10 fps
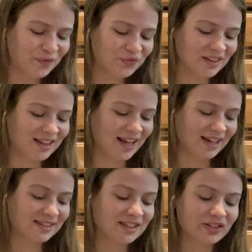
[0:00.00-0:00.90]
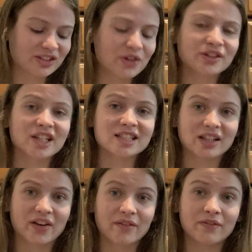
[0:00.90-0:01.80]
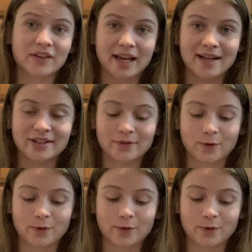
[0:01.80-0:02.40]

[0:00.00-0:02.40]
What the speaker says: Next, there was no justification